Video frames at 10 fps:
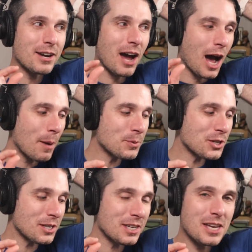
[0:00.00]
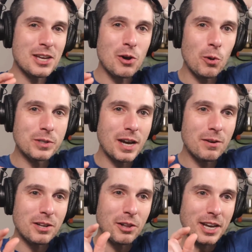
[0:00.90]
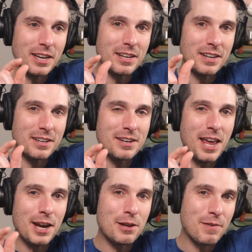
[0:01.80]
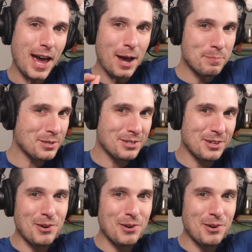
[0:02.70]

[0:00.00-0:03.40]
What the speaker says: option key hold down, like native apps or